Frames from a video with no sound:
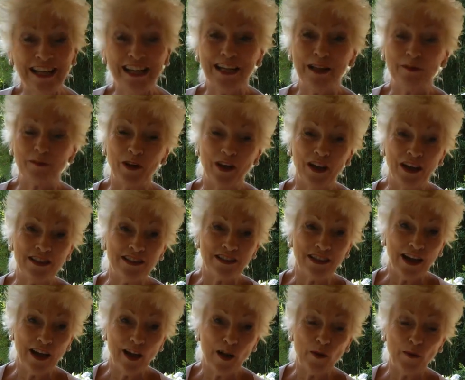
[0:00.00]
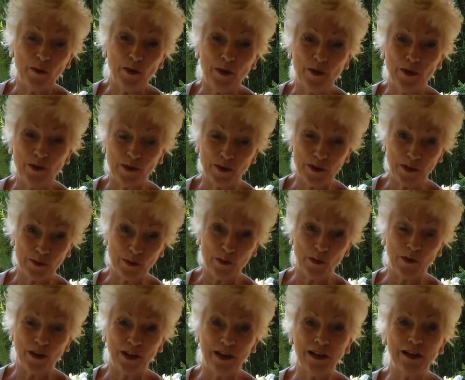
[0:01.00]
and I'm going to help you this
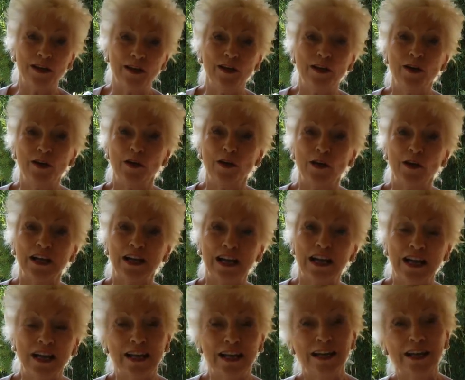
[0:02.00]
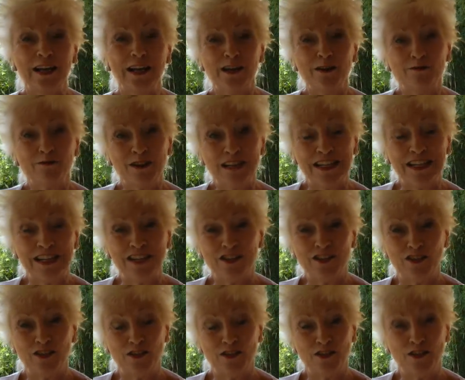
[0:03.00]
morning clear and
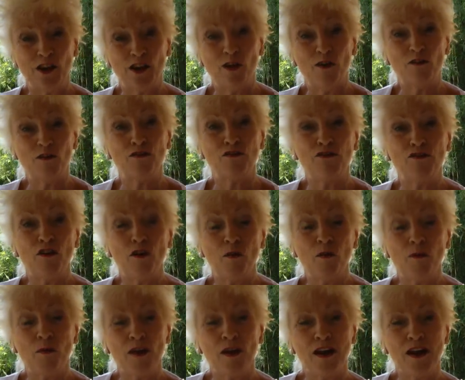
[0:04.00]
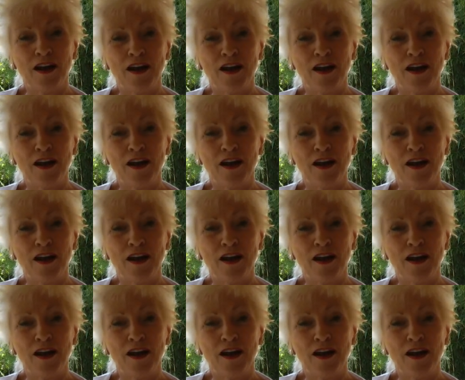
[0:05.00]
release yourself from